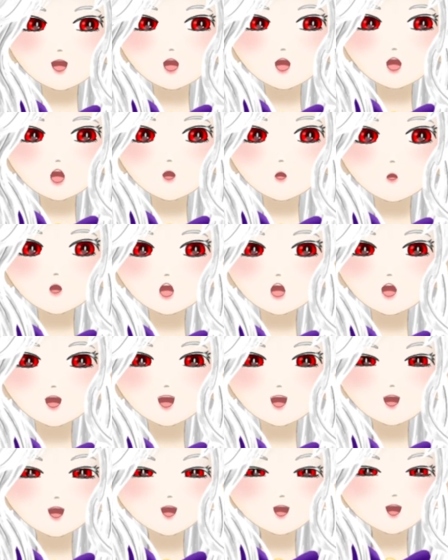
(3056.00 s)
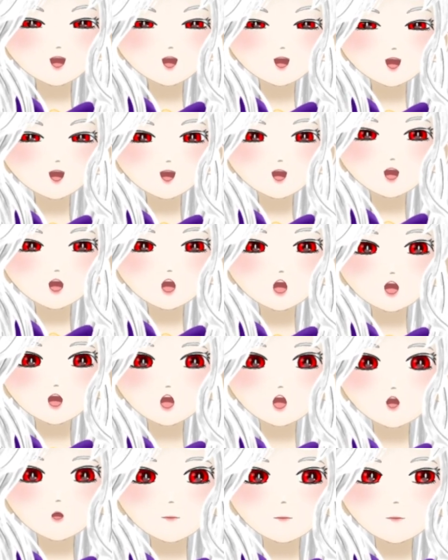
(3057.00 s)
But then that had the negative
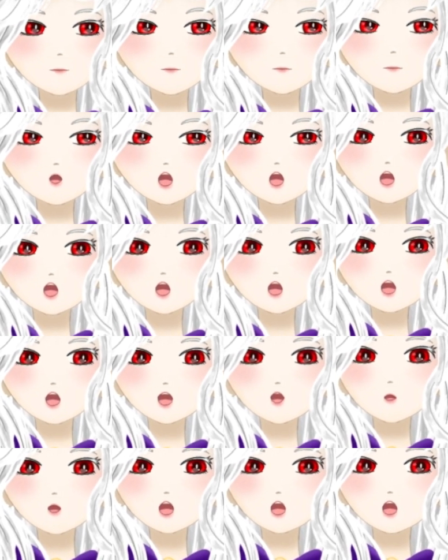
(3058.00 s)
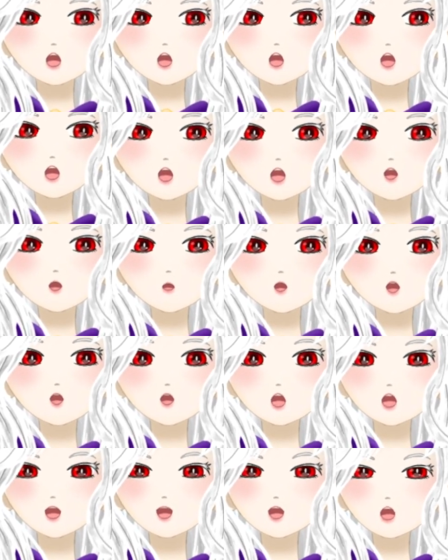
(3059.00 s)
side effect of you
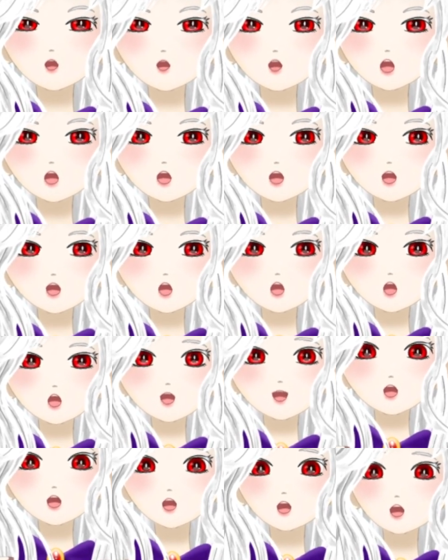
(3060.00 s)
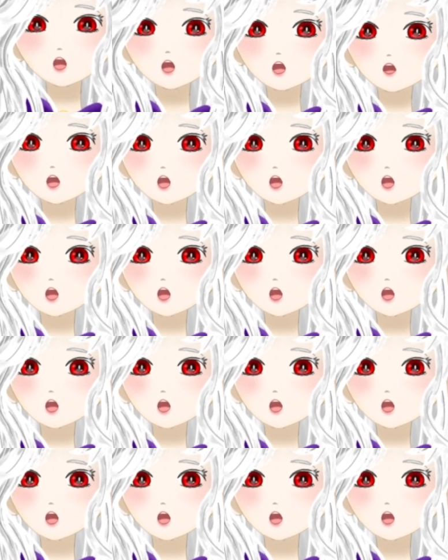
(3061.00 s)
can't take the drum